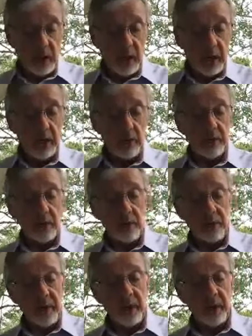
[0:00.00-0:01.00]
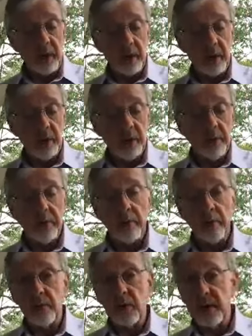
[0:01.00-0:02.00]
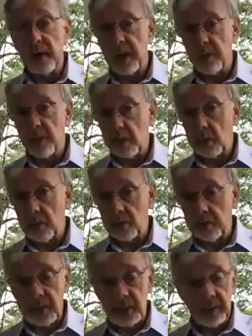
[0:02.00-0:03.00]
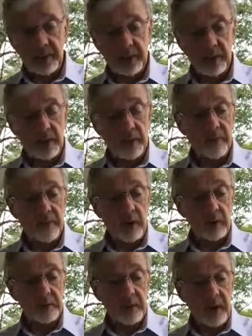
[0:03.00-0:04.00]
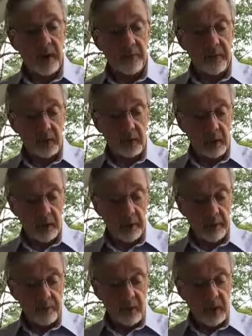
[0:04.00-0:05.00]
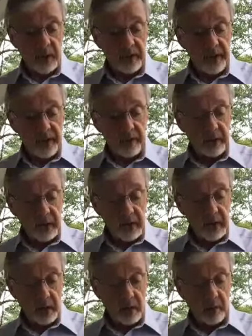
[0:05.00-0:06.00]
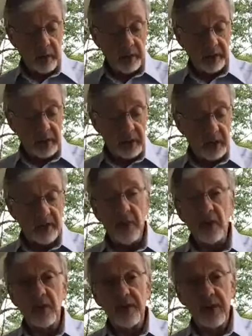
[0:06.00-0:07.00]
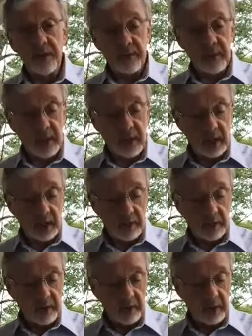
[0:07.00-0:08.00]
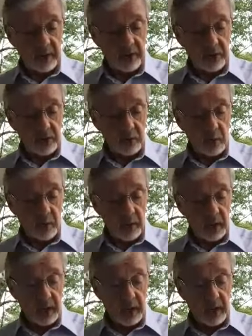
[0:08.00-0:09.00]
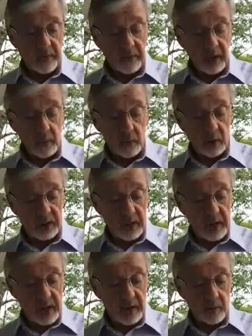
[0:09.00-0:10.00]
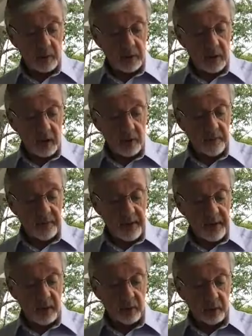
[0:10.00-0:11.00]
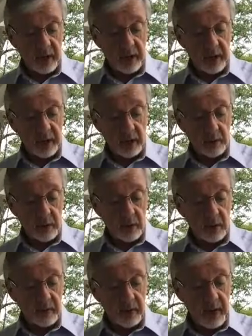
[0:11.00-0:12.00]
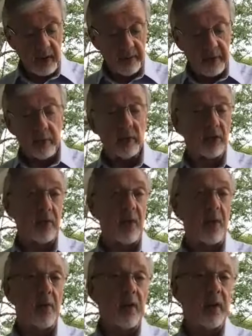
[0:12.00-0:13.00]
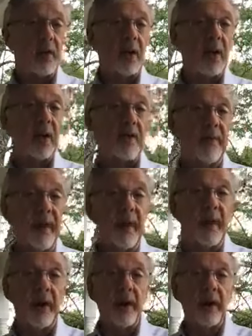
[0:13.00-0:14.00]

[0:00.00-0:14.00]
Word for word: And who's going to be there? The devil, the beast, false prophet, and down here, we see in verse 15 of Revelation 20, and if anyone's name was not found written in the book of life, he was thrown into the lake of fire.